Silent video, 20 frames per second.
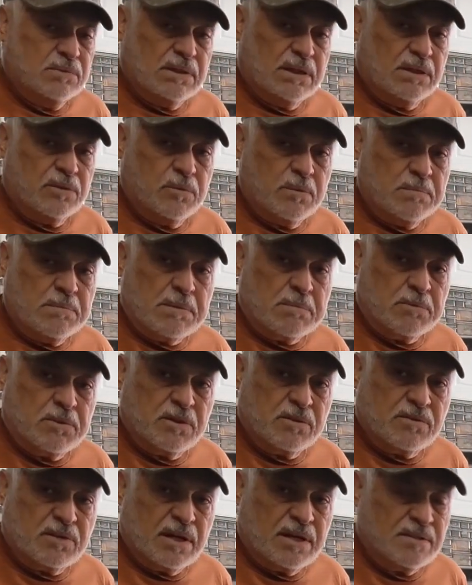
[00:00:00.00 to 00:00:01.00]
I don't remember
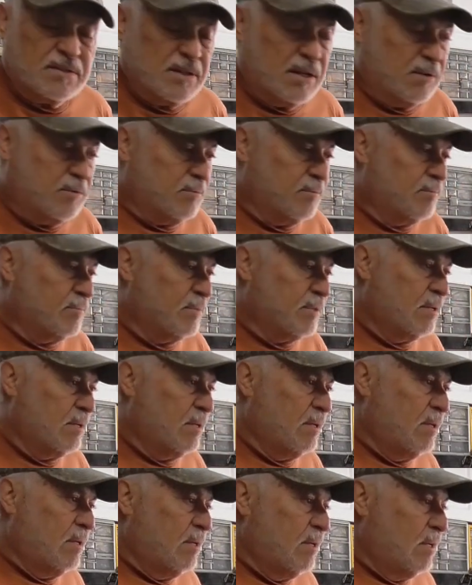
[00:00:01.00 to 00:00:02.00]
the size now.
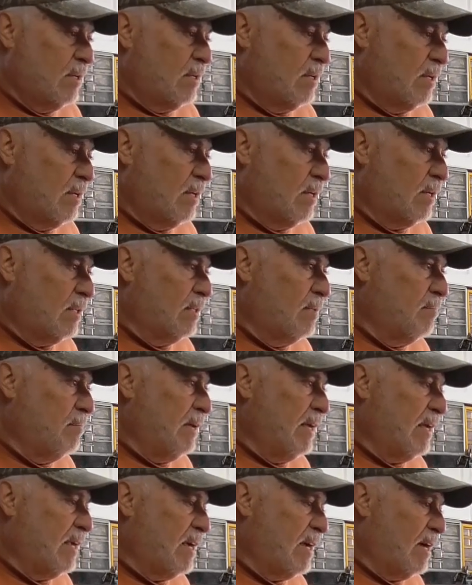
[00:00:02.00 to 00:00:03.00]
The
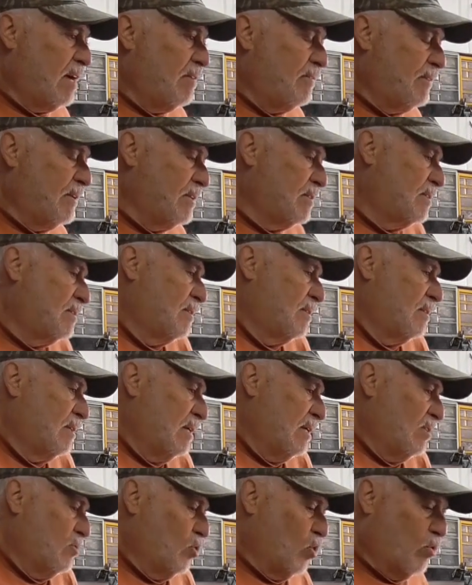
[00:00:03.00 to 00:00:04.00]
Metcalf, it's
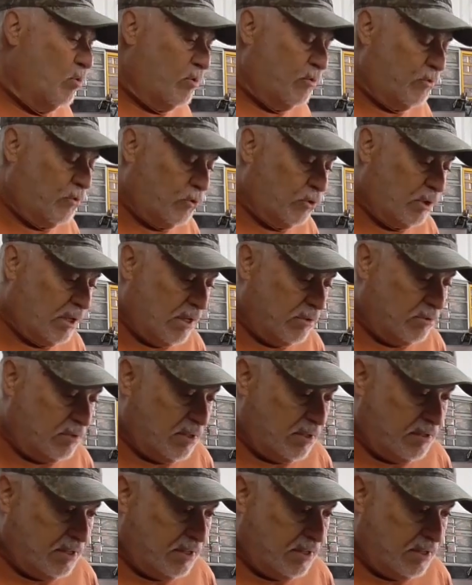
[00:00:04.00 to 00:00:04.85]
over 4,000. I